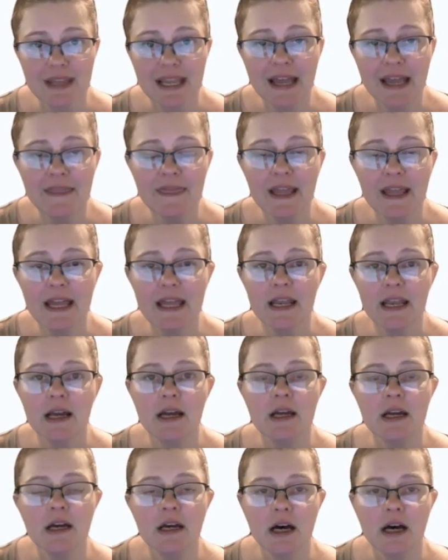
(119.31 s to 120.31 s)
And then
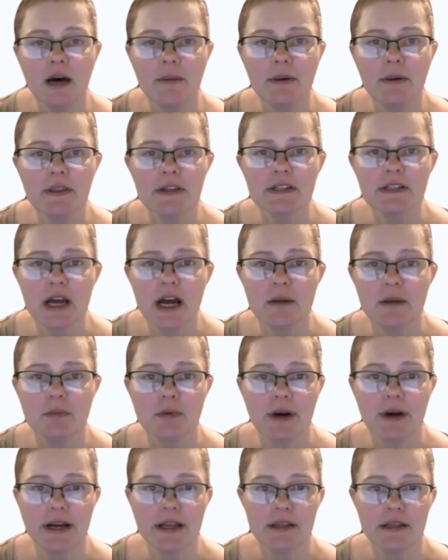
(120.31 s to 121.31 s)
up on the top
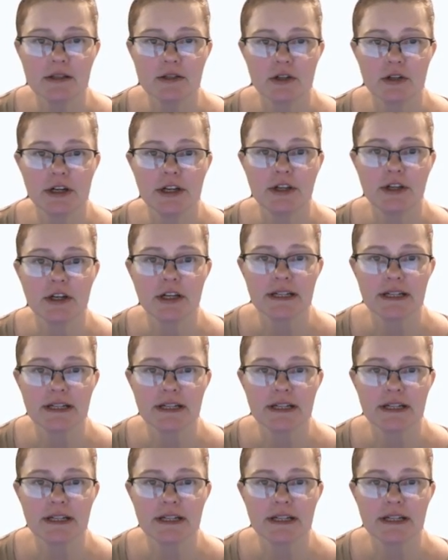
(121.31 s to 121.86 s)
right of the screen,